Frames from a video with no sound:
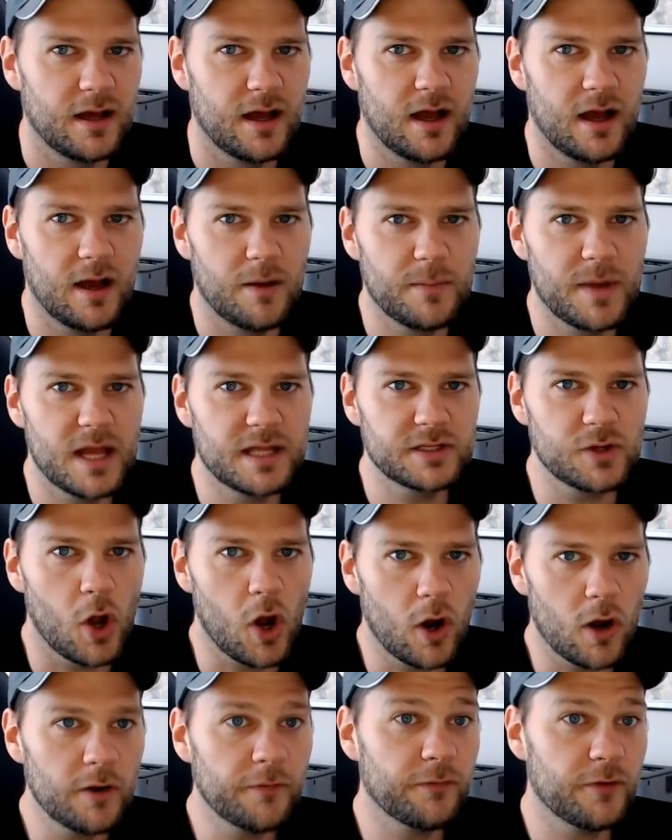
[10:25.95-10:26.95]
Um, it's
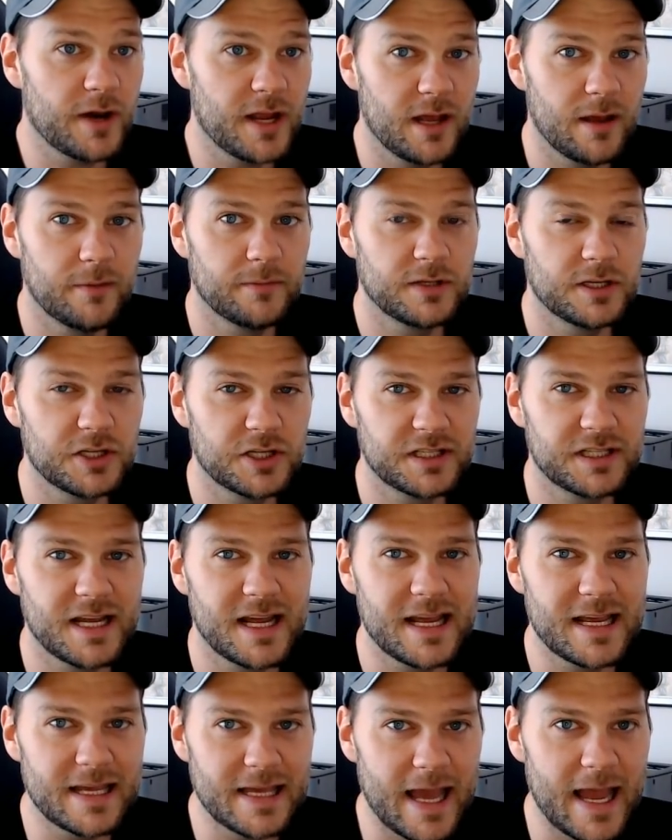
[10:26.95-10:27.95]
hard for him to just
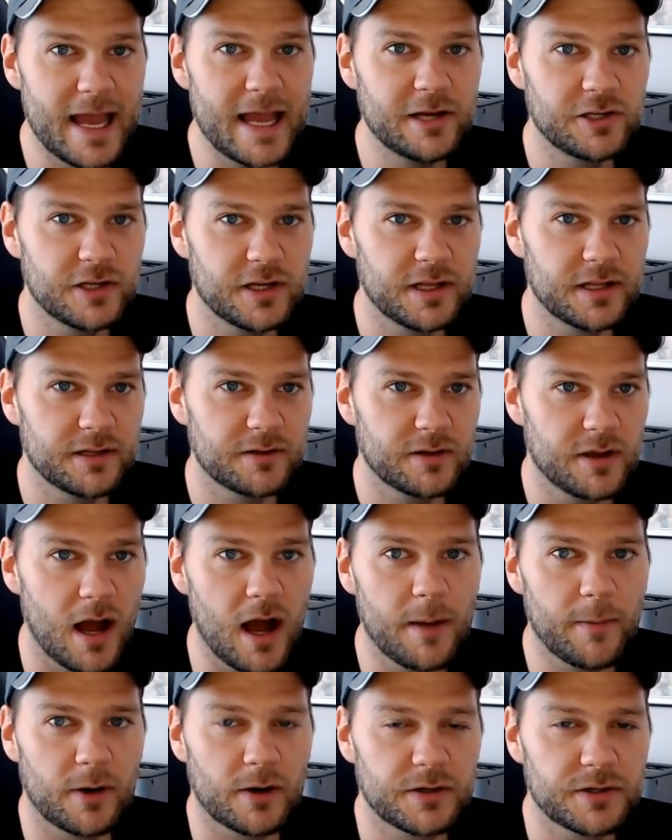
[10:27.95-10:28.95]
engage in
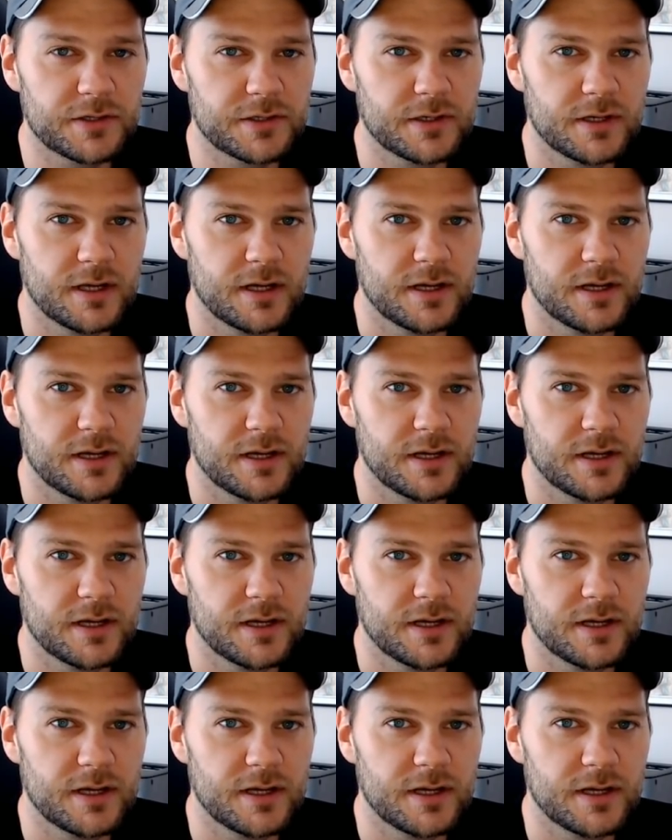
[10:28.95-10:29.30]
commerce.